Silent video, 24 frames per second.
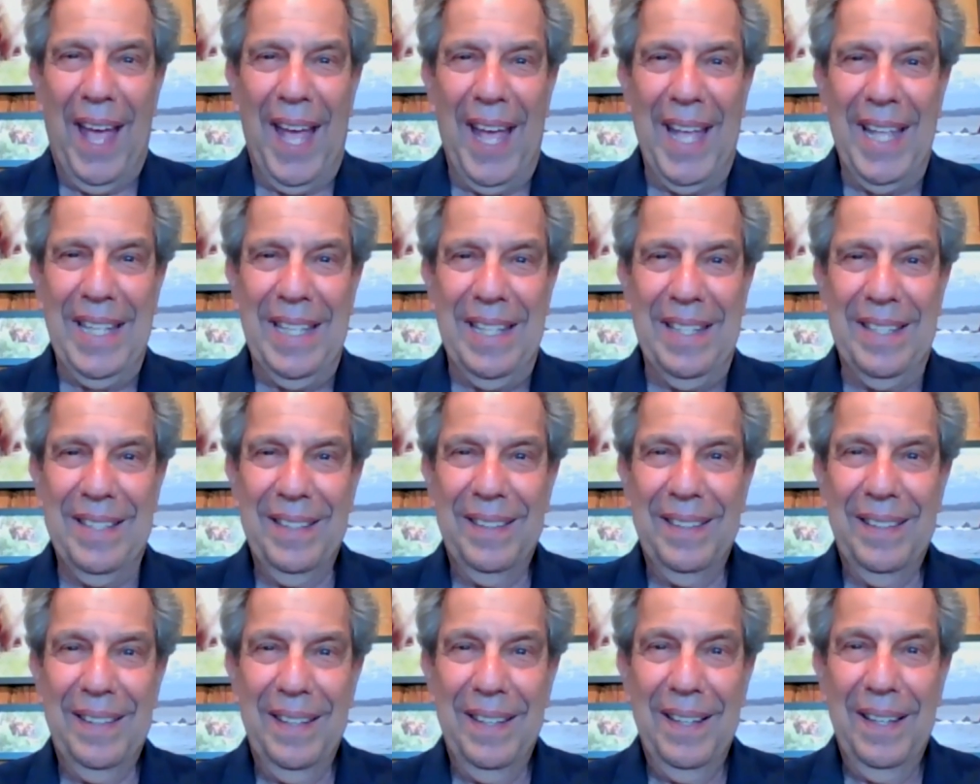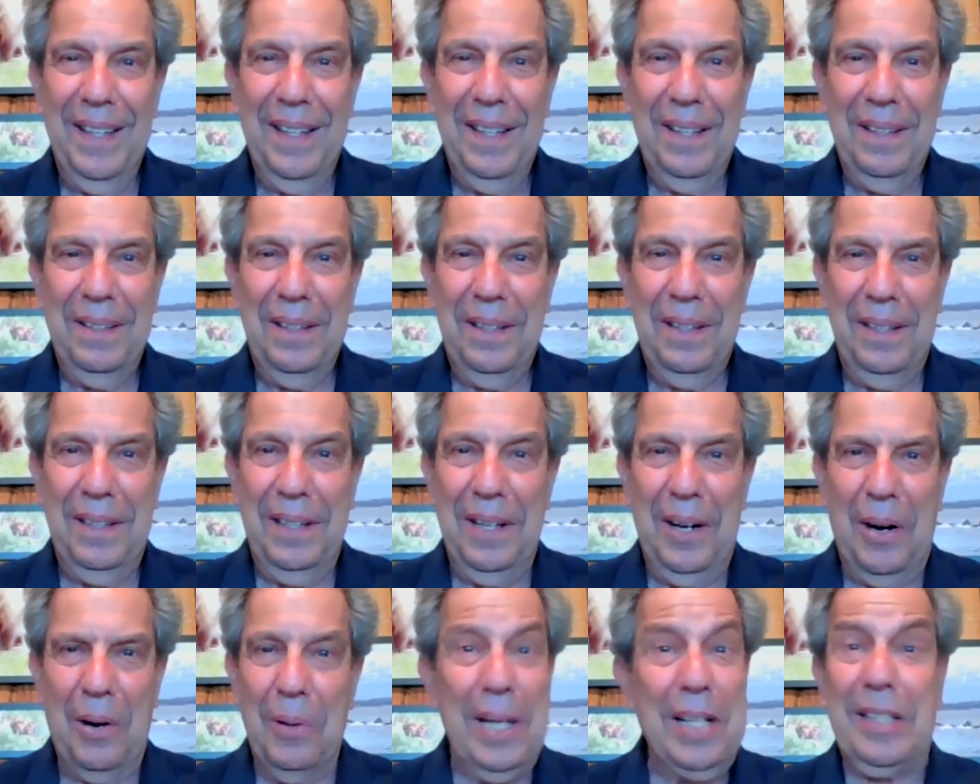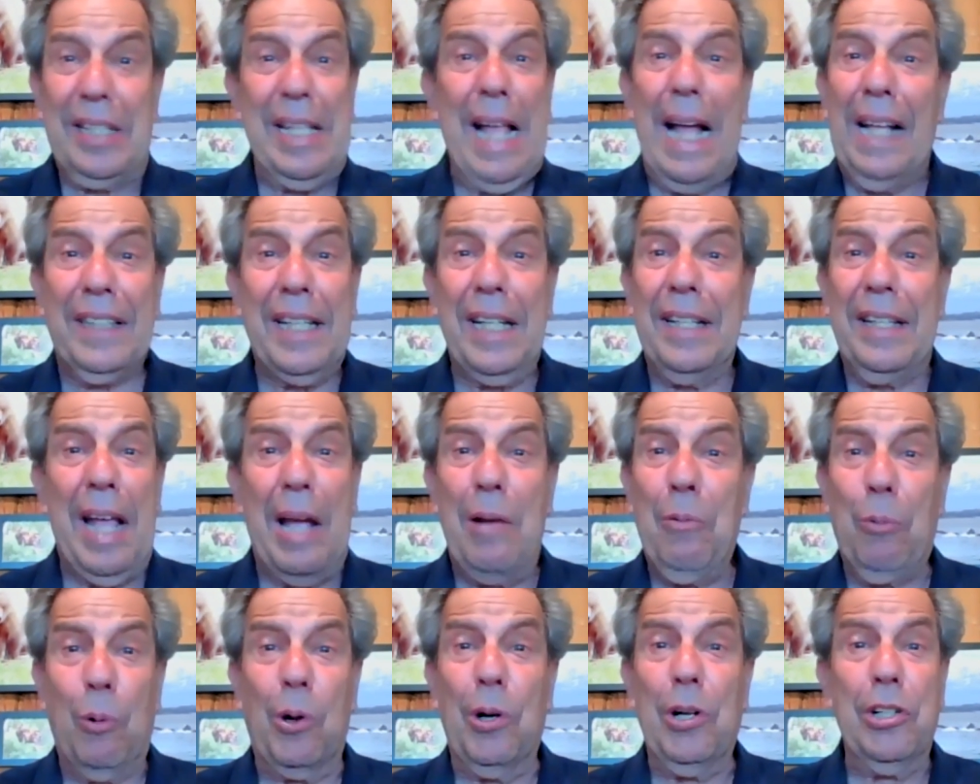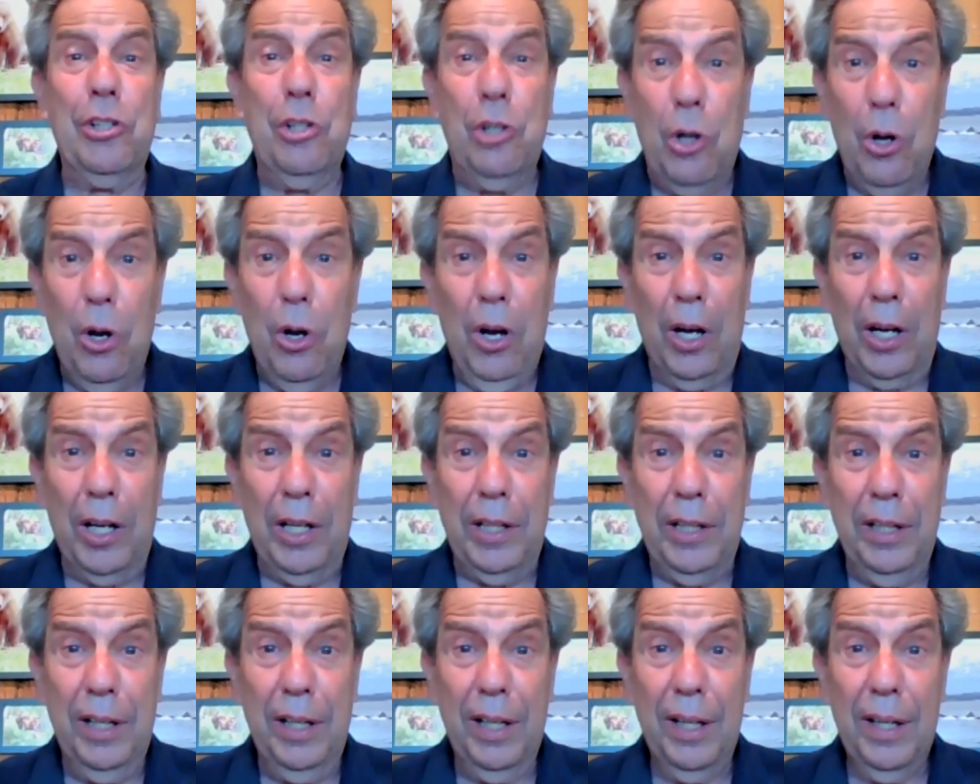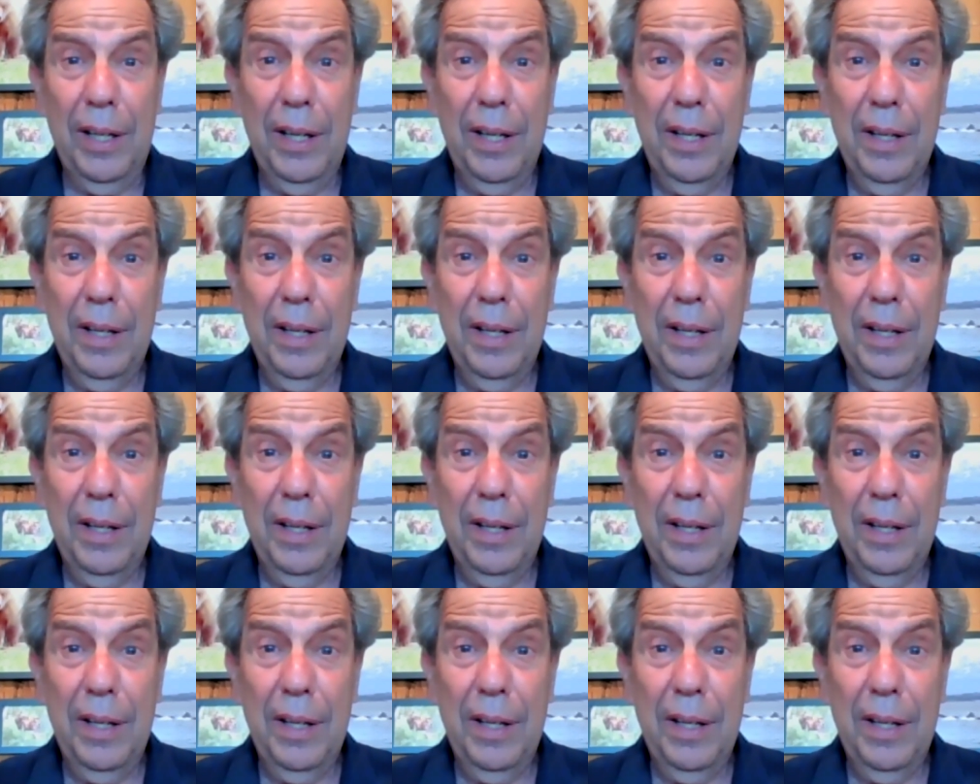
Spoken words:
And, it's not that they weren't good.